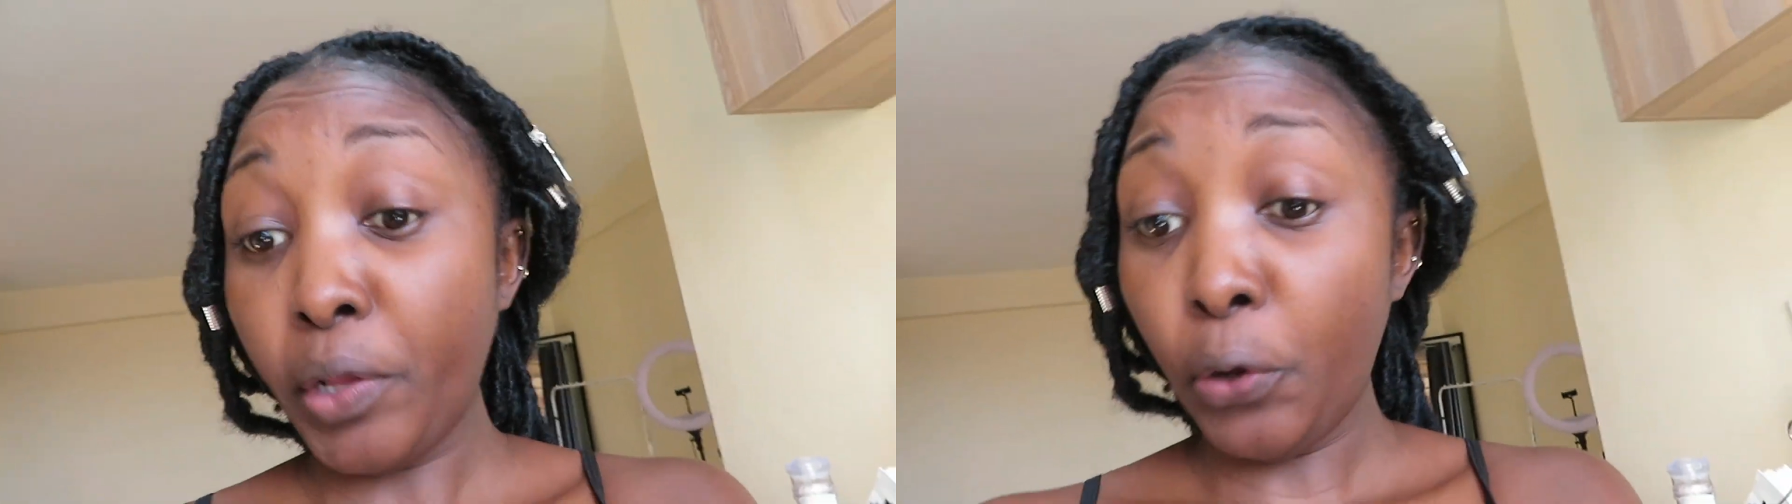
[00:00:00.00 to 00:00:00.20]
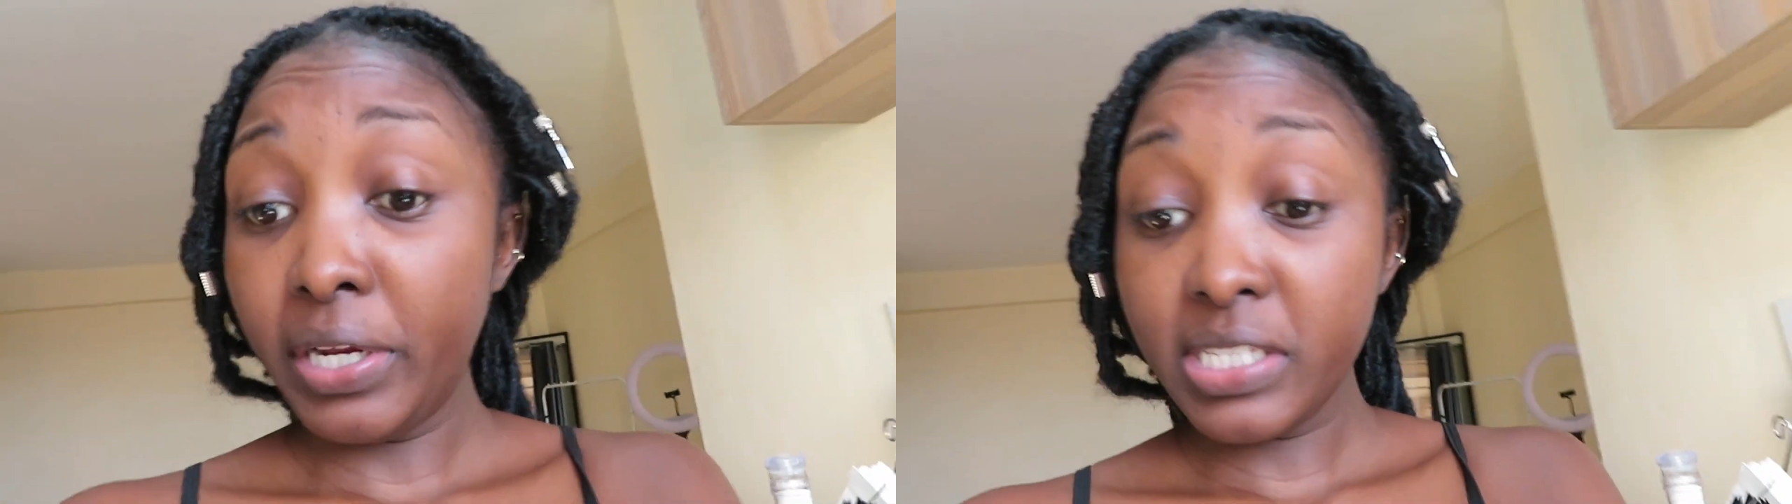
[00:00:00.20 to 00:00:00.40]

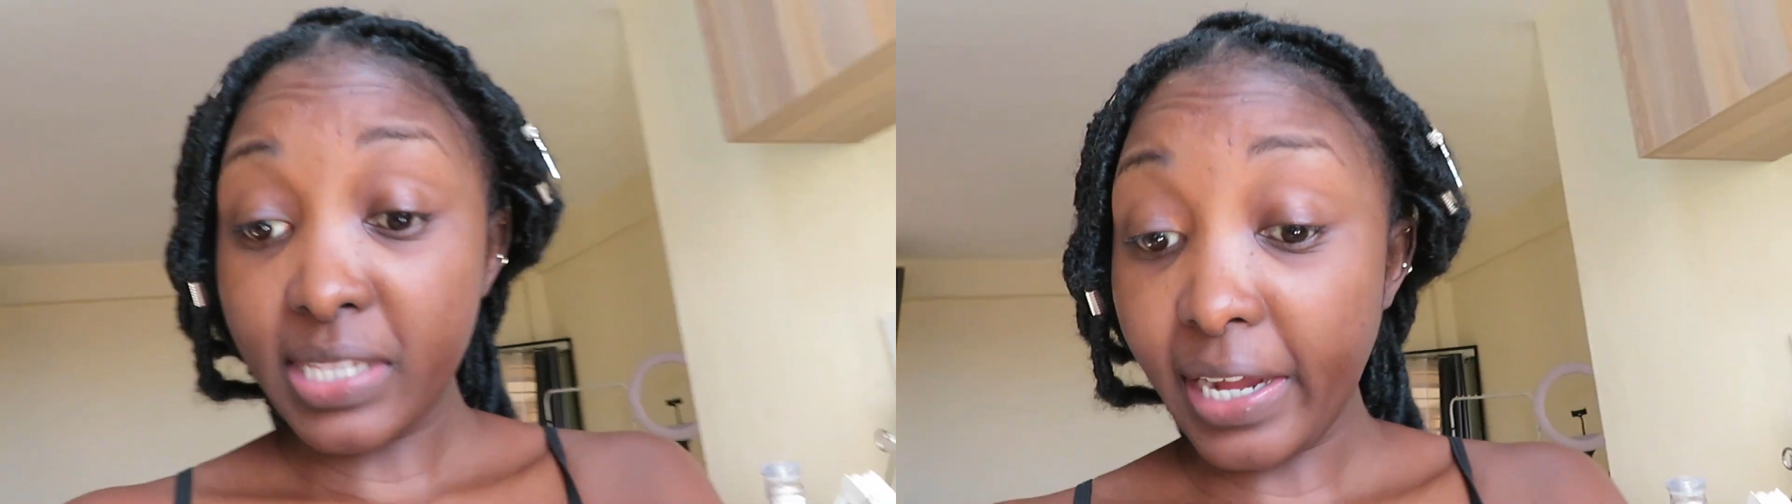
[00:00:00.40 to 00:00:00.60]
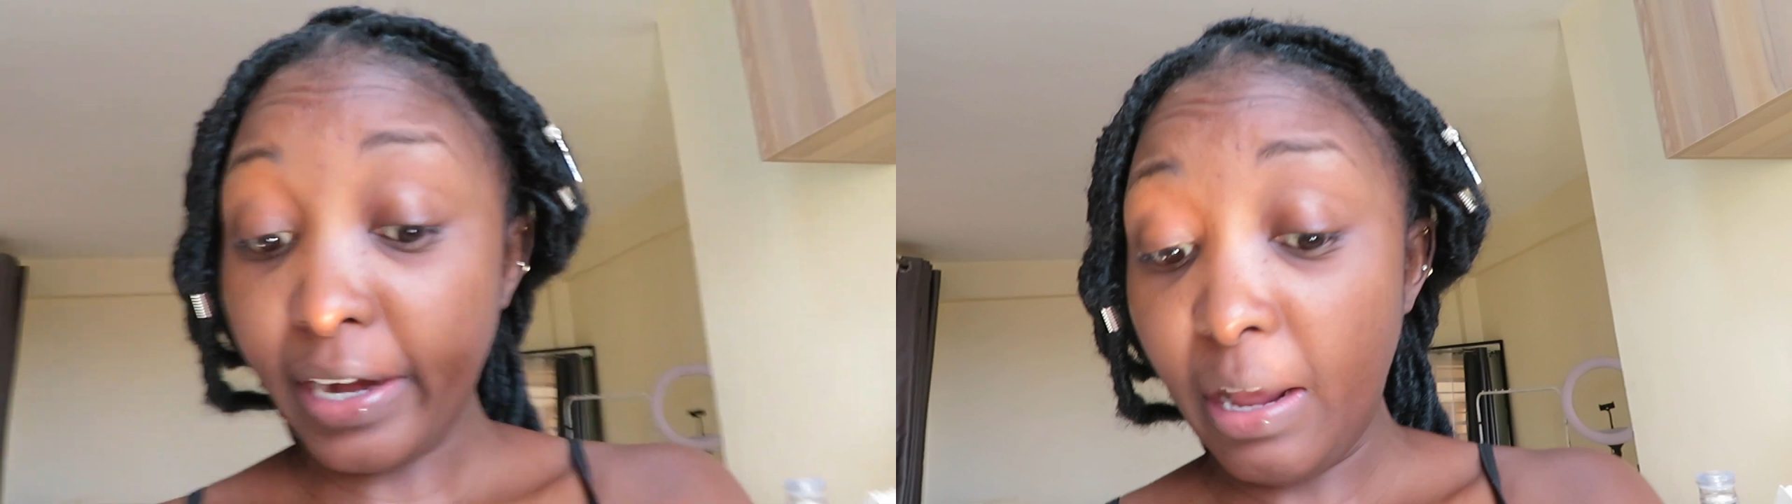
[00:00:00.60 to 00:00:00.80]
on
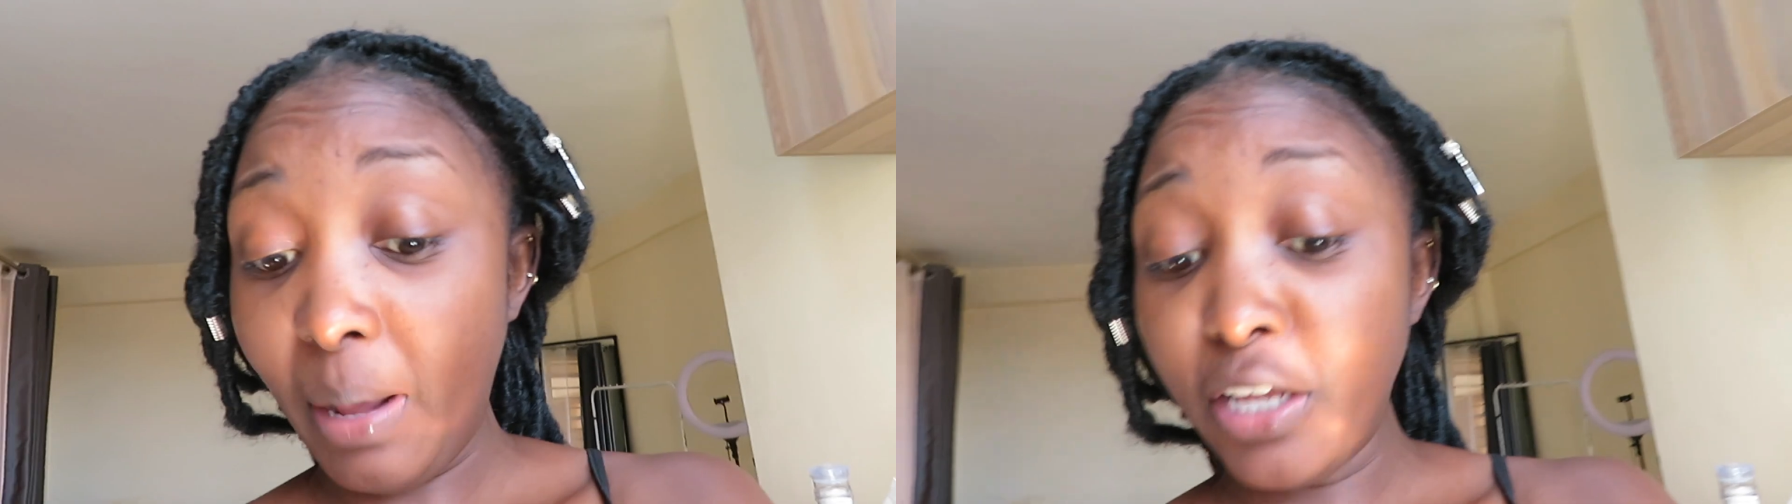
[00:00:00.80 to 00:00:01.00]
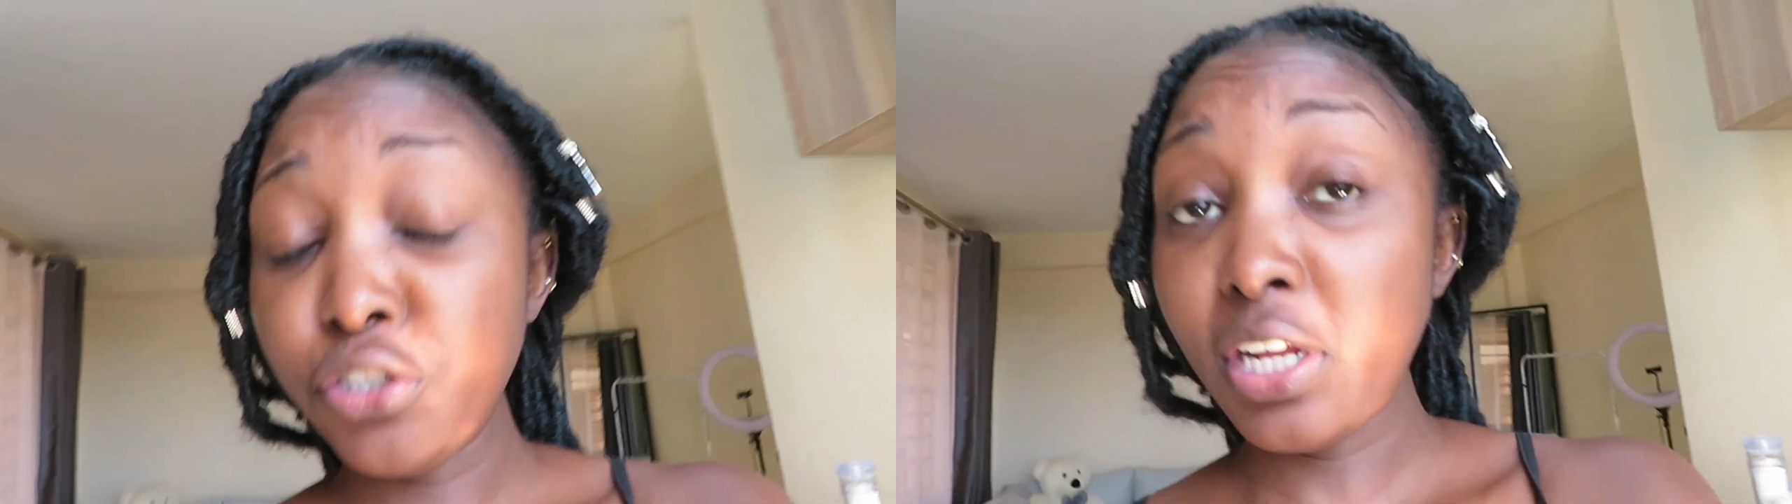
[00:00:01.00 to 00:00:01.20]
Instagram
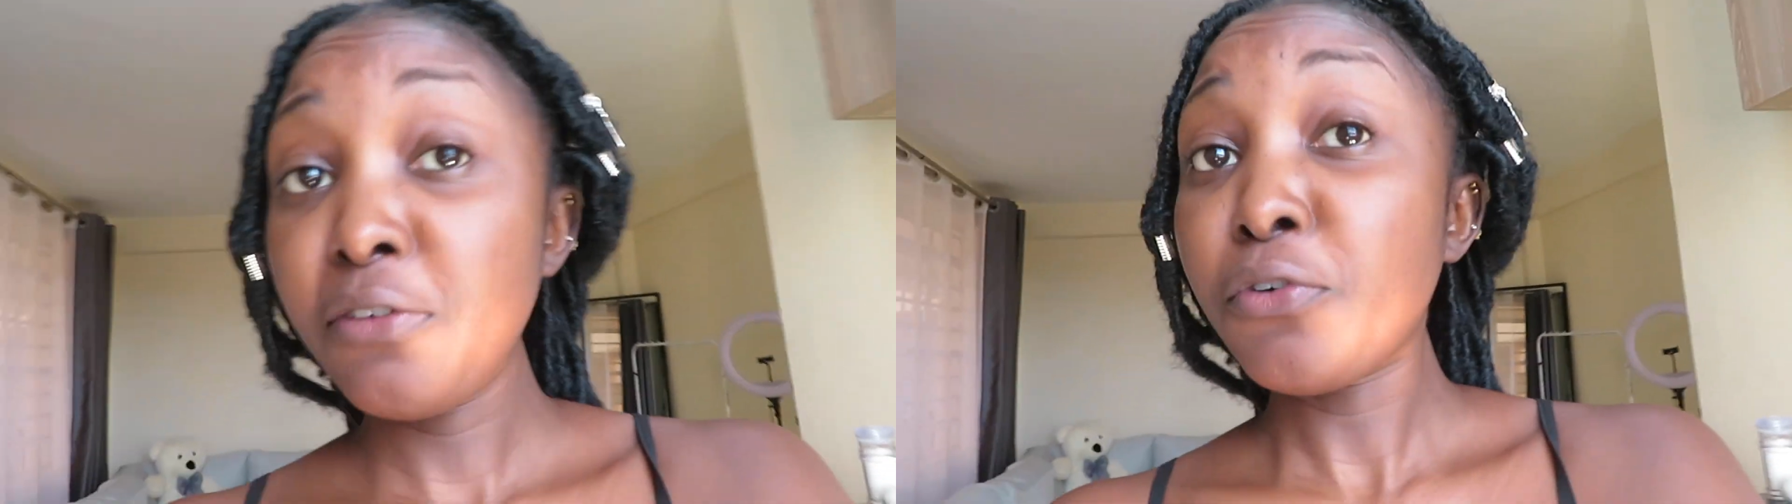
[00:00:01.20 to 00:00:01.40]
are usually